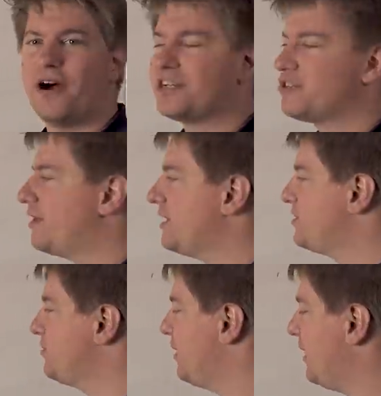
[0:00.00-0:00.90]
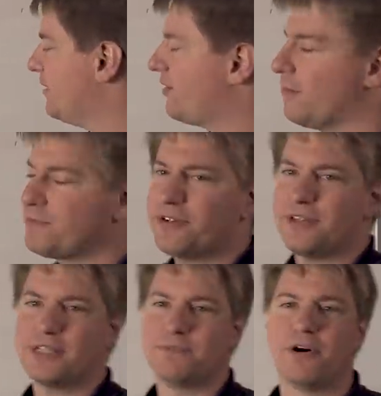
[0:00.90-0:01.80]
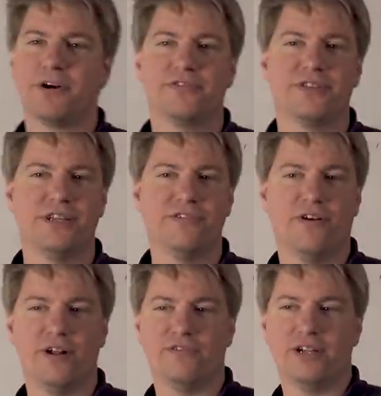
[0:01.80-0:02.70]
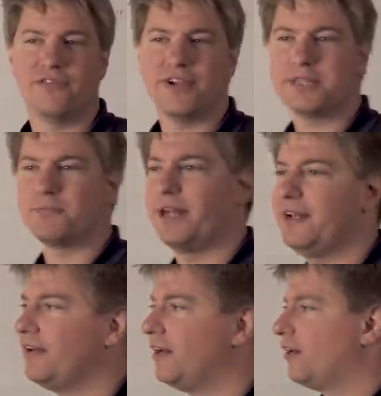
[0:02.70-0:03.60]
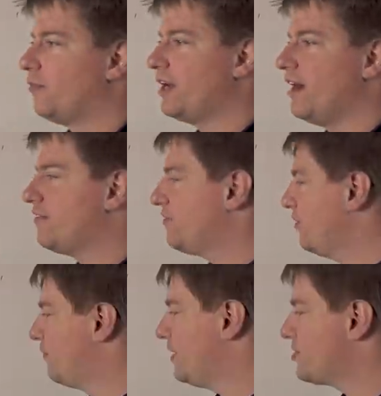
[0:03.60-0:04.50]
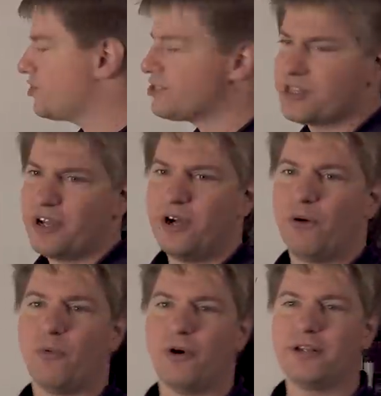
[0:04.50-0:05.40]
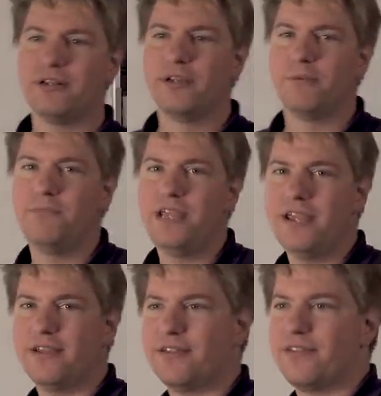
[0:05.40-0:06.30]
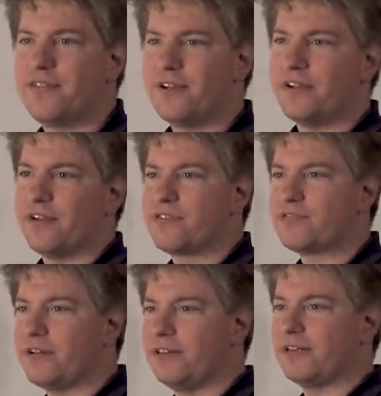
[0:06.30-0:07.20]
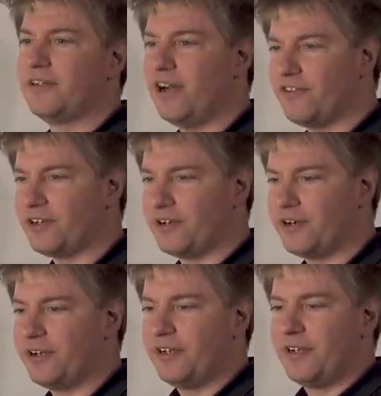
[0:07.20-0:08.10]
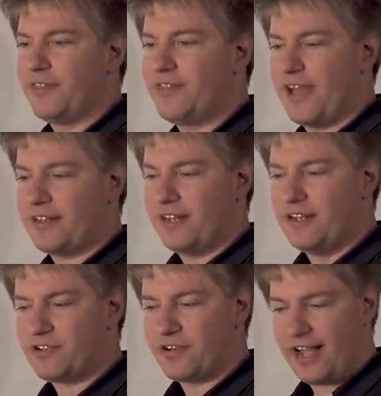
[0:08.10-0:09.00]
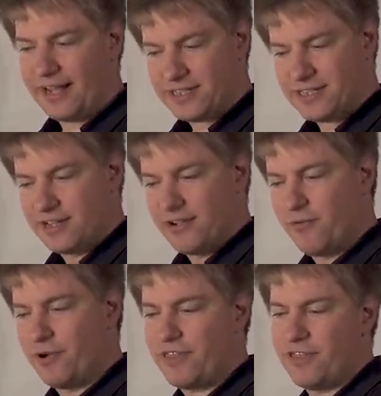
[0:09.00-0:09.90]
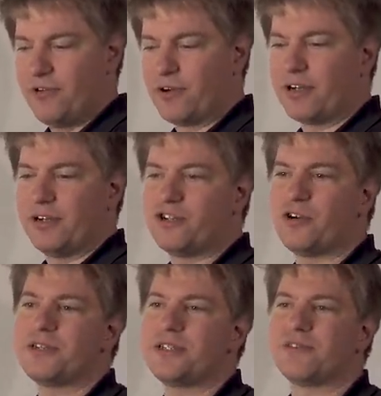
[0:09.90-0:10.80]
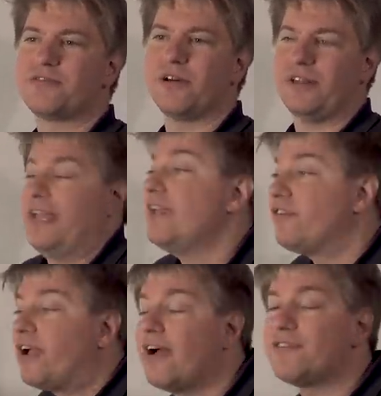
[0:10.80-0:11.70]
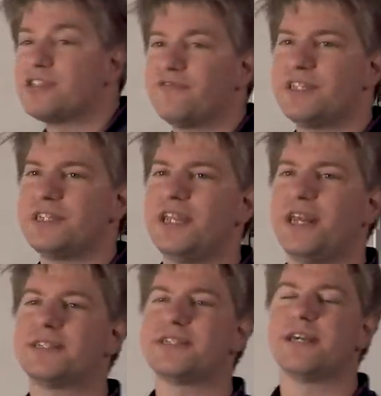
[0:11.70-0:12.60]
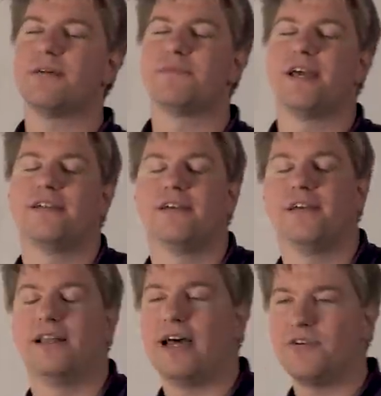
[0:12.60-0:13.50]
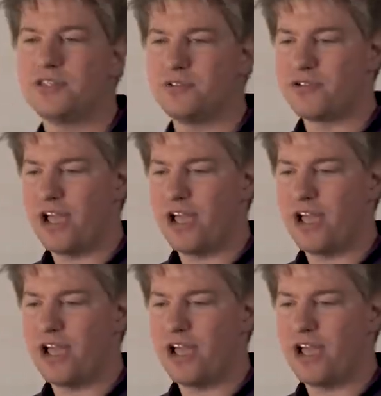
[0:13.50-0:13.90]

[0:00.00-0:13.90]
R22 helicopter that's part of the default fleet of X-Plane we have a few features. One being the throttle governor that interacts with your joystick throttle if you have a sophisticated setup that allows you to